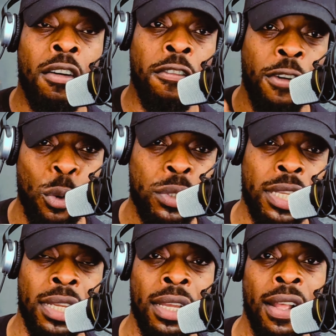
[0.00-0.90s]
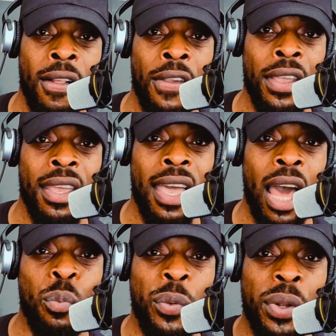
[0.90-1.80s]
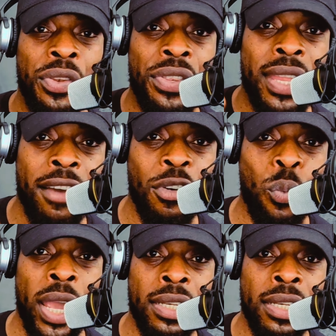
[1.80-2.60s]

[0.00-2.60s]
voting. And we will never win.